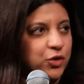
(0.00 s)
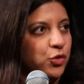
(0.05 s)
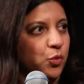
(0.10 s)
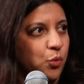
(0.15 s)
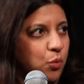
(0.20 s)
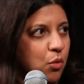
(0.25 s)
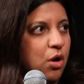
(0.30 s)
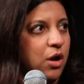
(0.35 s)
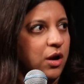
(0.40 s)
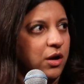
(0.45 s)
you
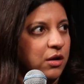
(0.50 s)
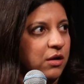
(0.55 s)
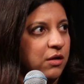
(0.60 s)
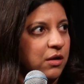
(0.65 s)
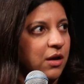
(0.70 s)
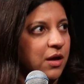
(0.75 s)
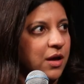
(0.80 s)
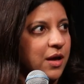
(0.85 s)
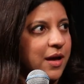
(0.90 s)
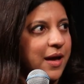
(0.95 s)
want
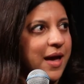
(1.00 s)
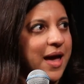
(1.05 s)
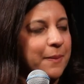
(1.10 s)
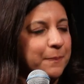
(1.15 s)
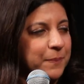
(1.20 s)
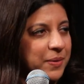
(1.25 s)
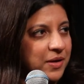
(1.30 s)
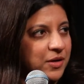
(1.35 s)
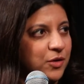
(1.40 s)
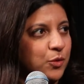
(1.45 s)

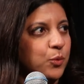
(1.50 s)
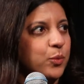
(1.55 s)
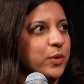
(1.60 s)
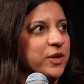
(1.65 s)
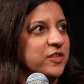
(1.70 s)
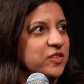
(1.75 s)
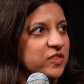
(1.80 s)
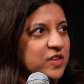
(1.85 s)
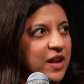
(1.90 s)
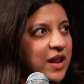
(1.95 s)
happened
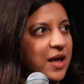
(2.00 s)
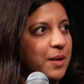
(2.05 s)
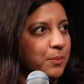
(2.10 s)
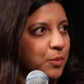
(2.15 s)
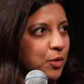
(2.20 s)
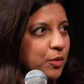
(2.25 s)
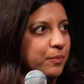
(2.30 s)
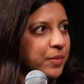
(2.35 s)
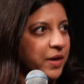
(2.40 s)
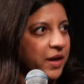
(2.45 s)
with Salaam
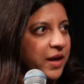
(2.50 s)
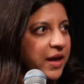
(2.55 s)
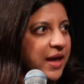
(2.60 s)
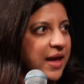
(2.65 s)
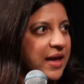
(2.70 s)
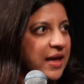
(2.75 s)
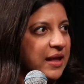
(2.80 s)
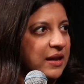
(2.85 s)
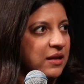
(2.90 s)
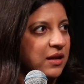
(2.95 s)
Bombay.
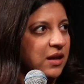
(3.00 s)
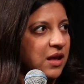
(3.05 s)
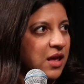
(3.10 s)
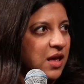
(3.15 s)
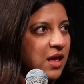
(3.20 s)
And